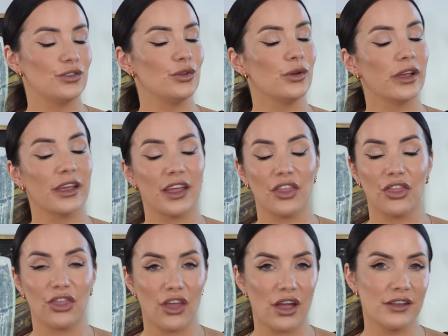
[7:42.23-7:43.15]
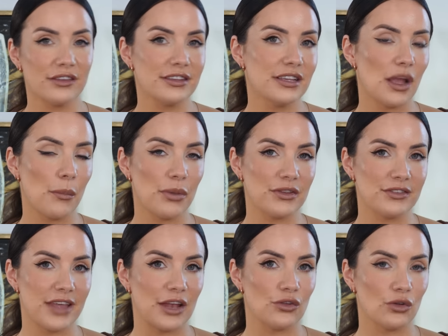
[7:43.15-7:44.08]
so you can get
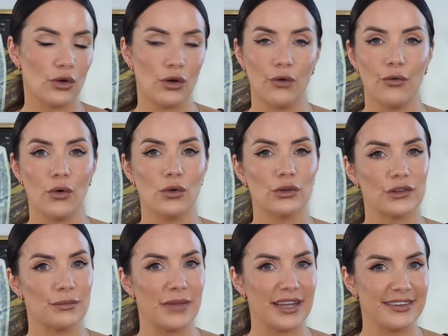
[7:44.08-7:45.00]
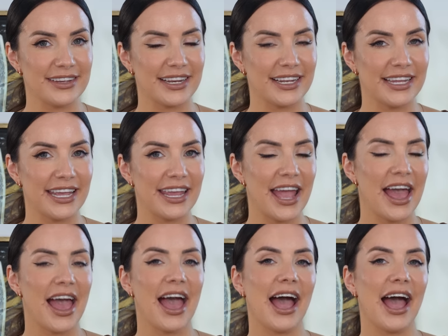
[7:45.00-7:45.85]
30% off automatically.